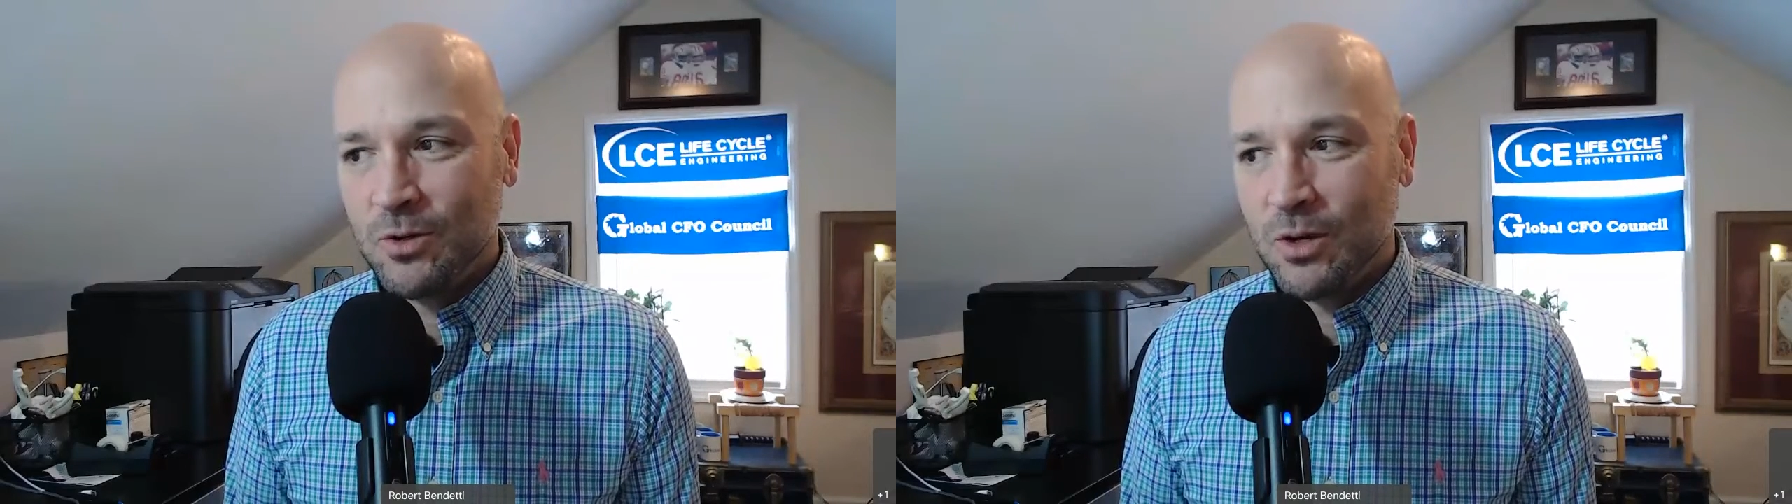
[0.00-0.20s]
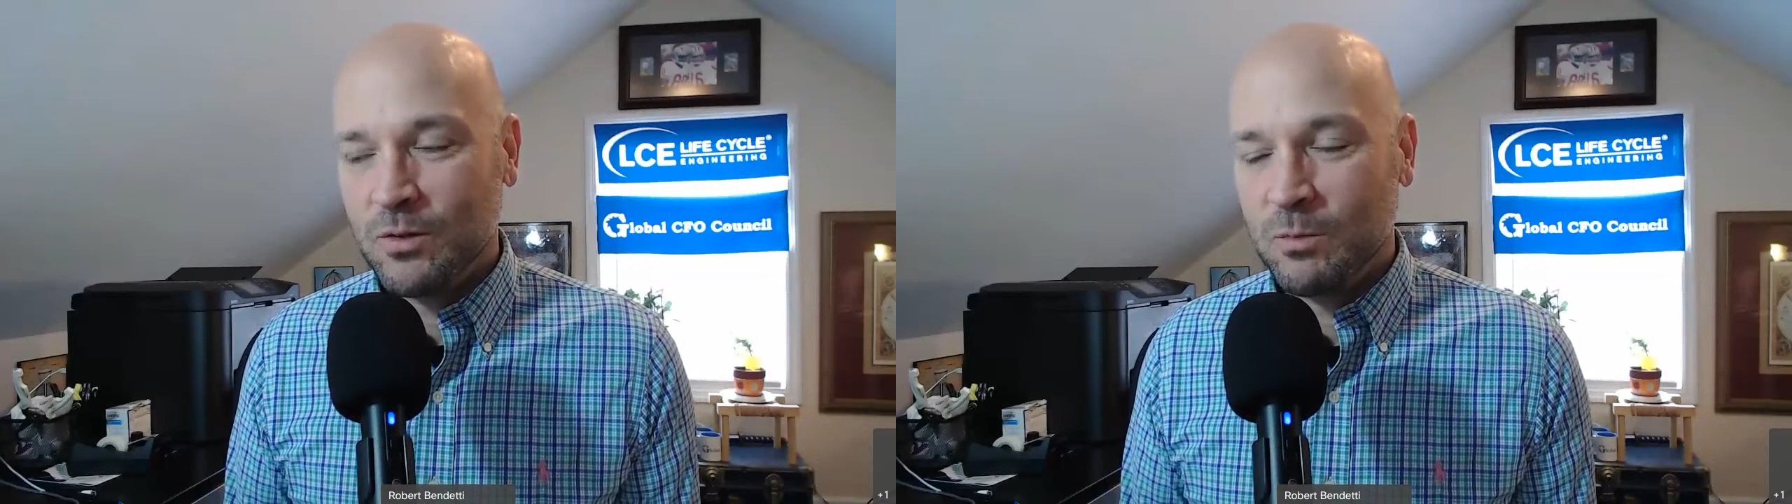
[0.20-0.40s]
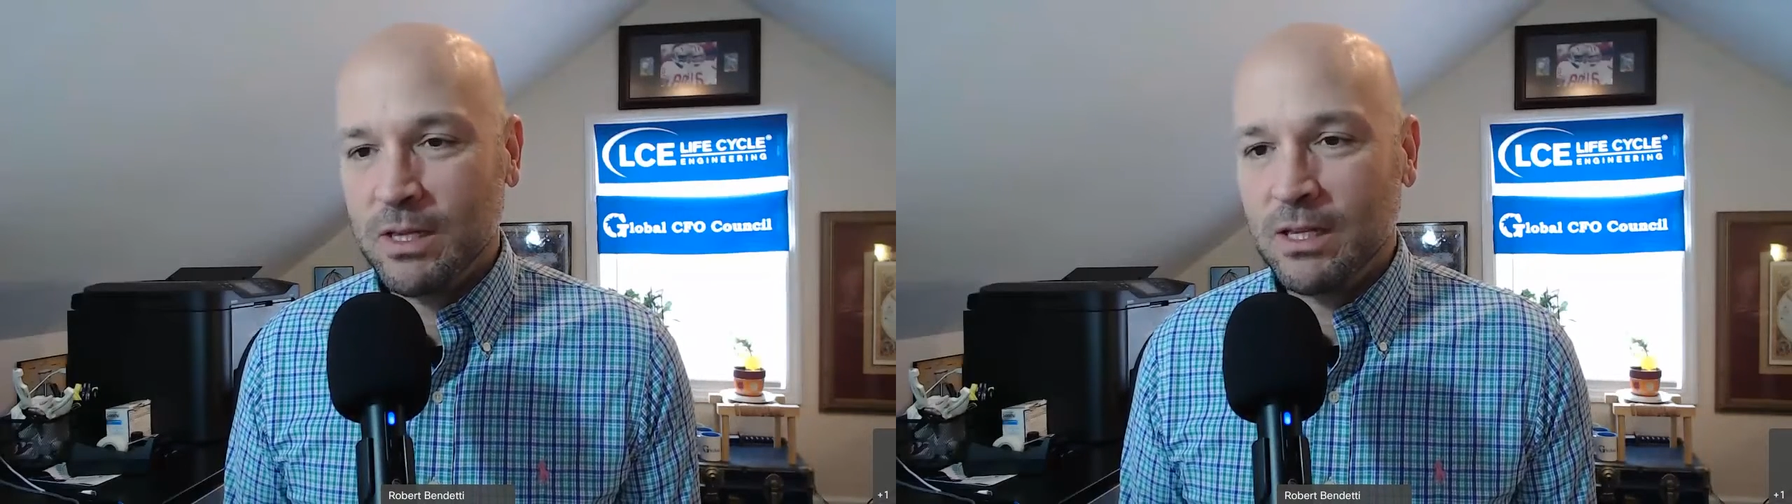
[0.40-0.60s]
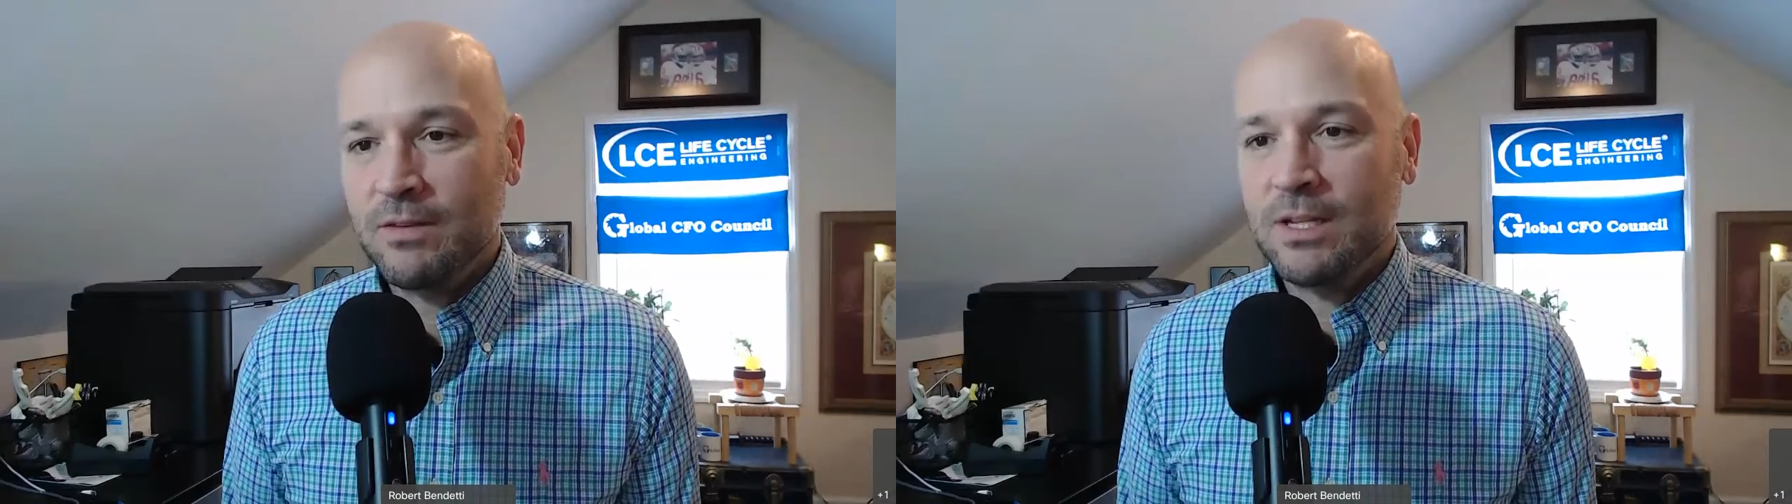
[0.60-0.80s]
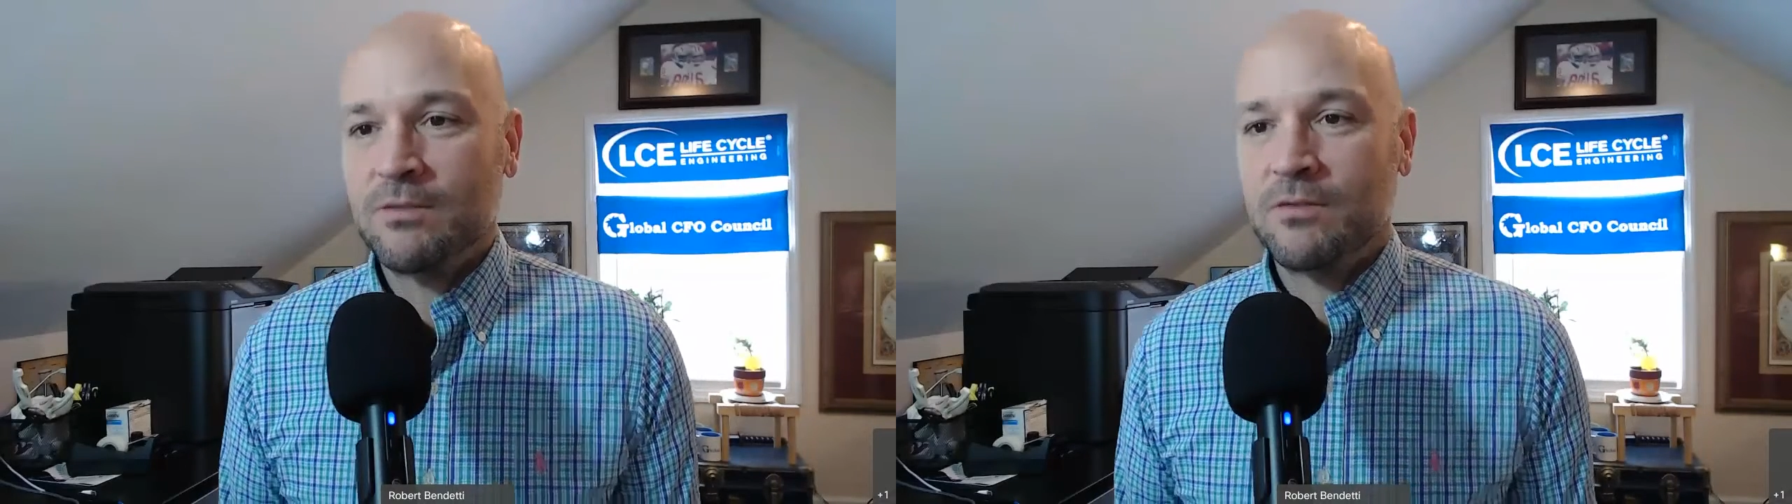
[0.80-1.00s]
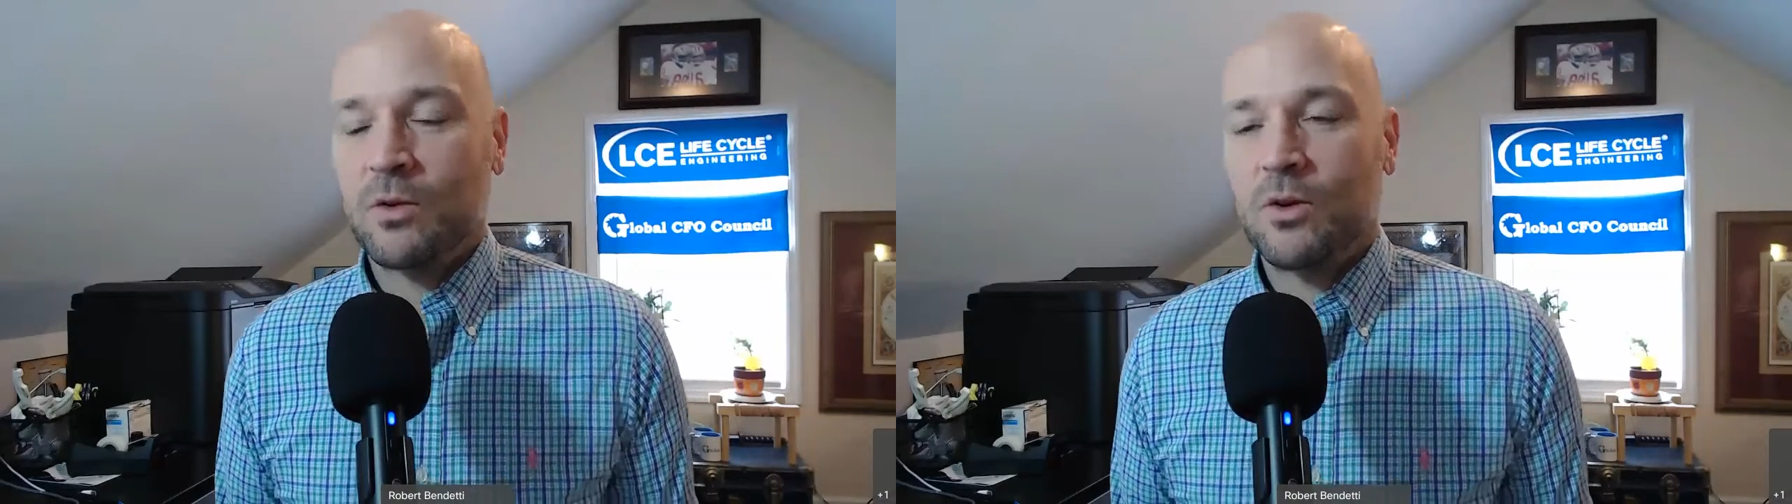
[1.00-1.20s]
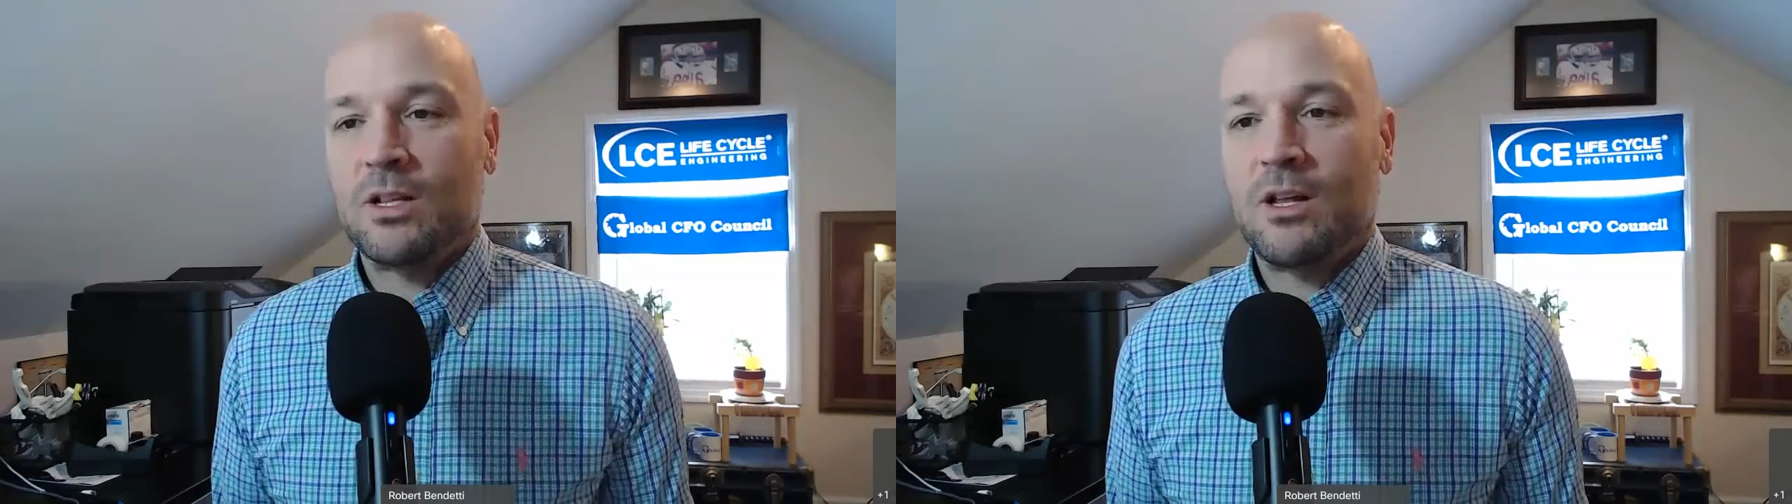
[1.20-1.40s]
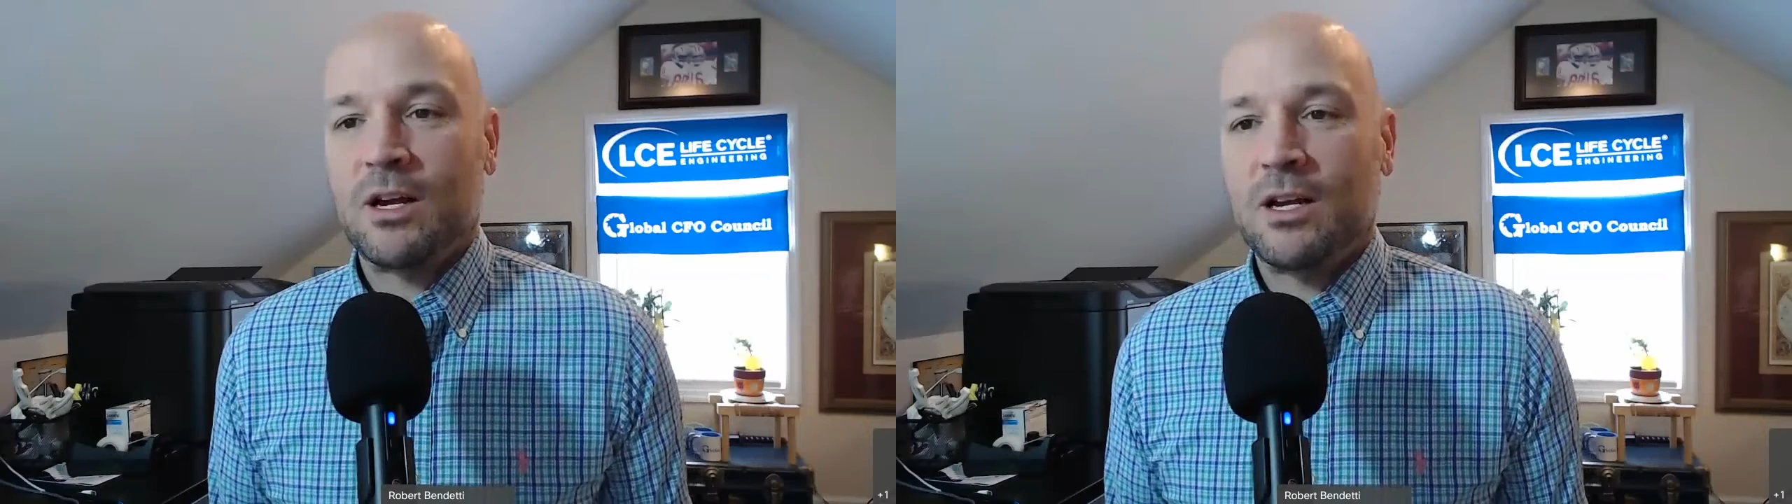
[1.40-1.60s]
or have you been living in Florida long